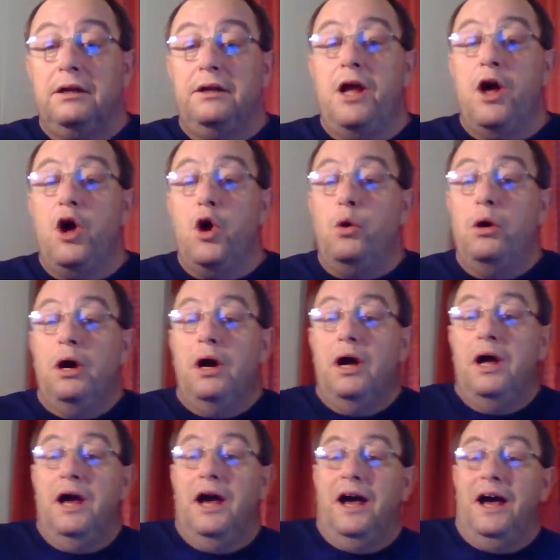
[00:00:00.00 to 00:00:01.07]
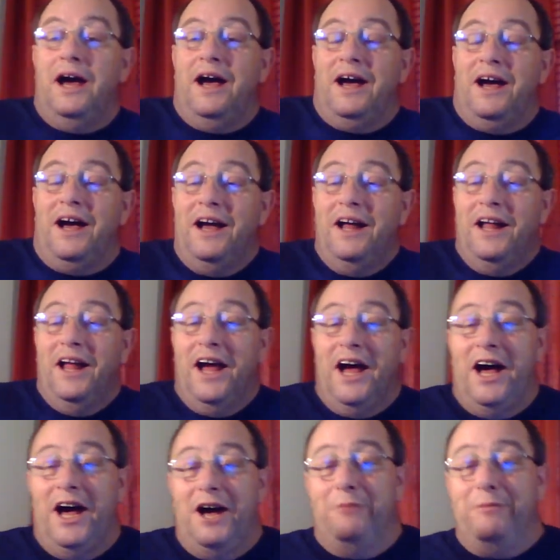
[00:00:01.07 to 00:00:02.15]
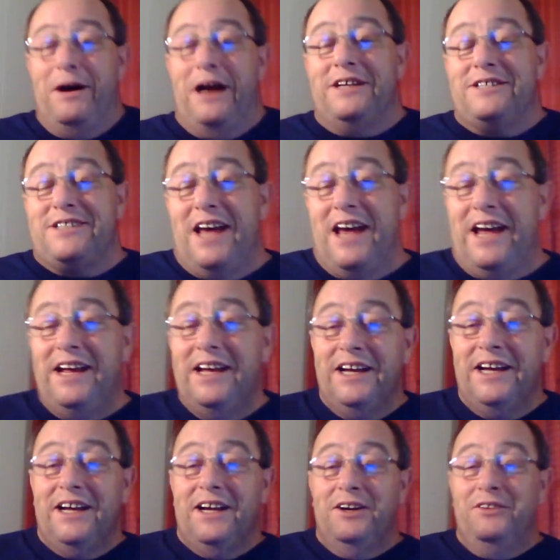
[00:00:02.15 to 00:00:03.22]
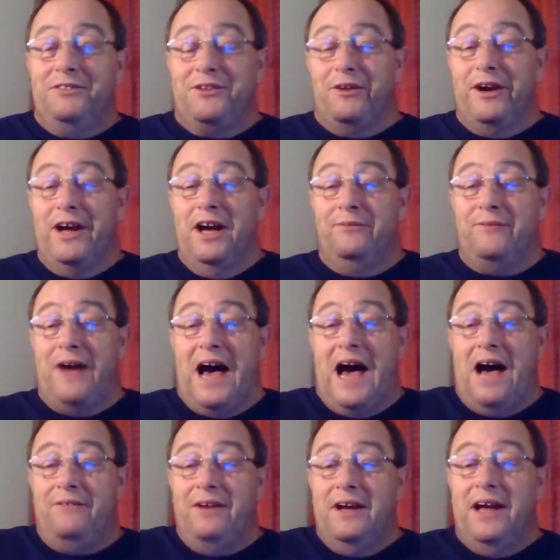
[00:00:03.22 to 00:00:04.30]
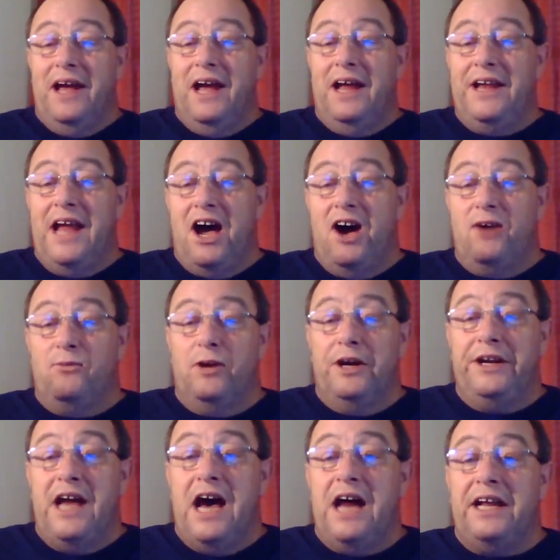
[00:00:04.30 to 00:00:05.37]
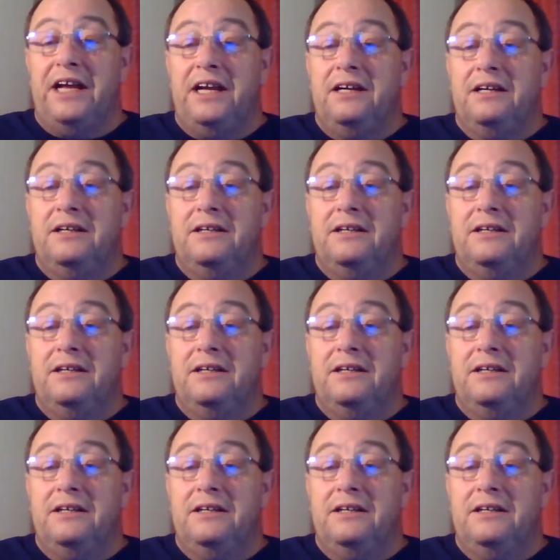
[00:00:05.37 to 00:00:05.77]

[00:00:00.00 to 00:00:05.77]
No. I was about to say 305 and now at 190.